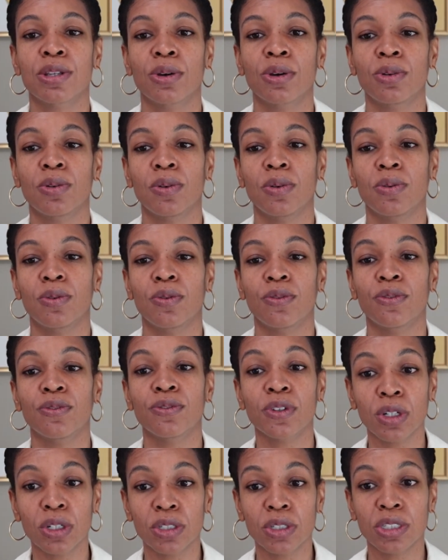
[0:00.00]
So
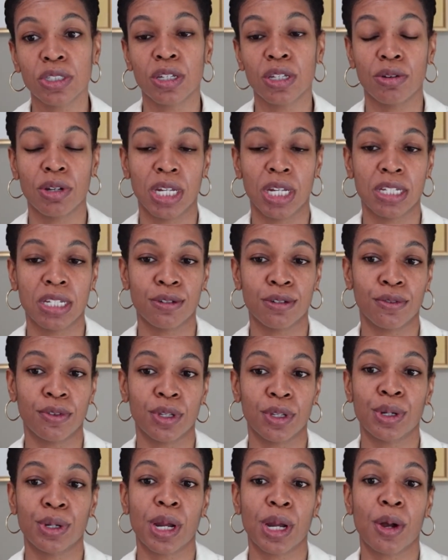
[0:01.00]
first you need to
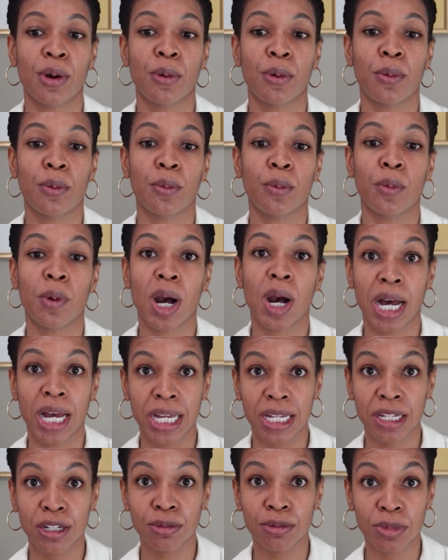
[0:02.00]
figure out
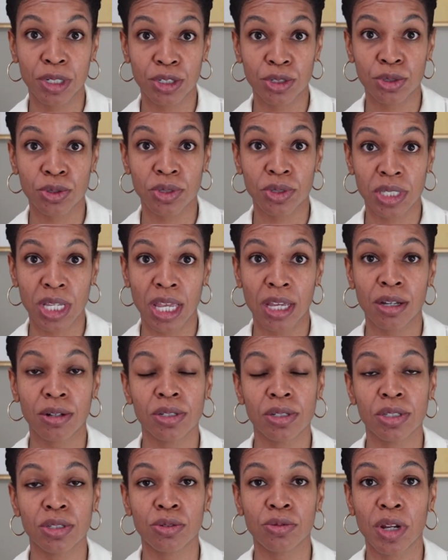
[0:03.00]
why your menstrual
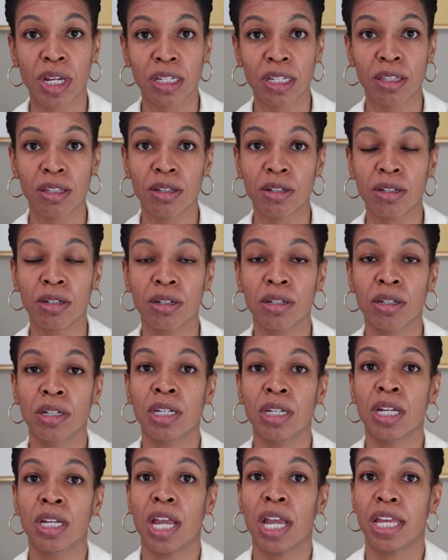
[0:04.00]
cycle is irregular,
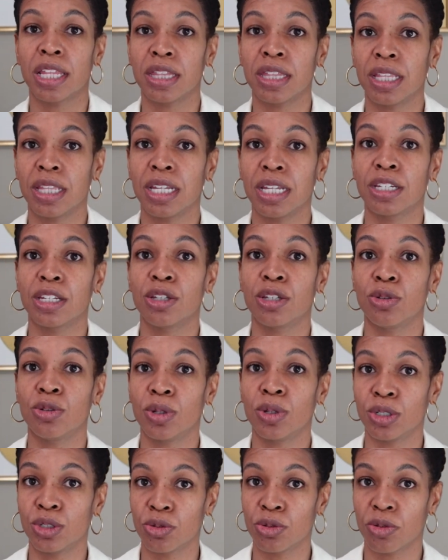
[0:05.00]
and then
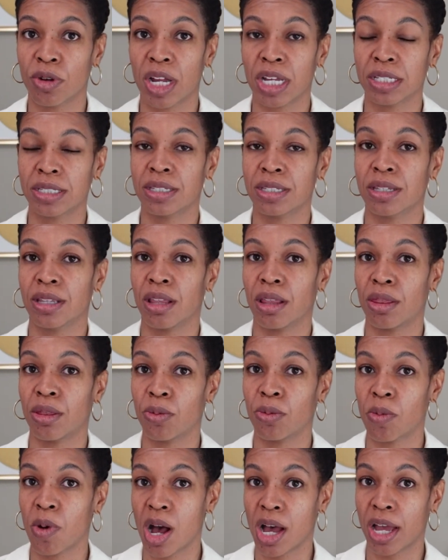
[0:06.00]
you address
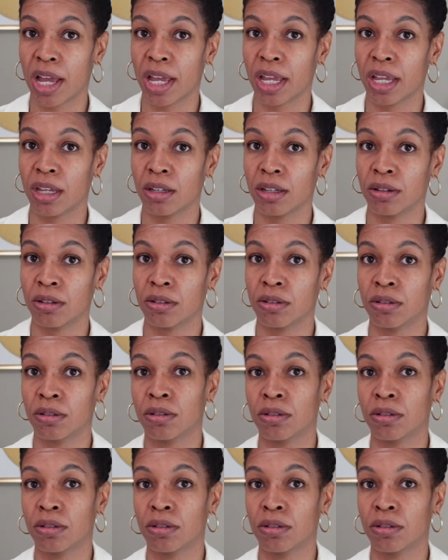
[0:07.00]
the why.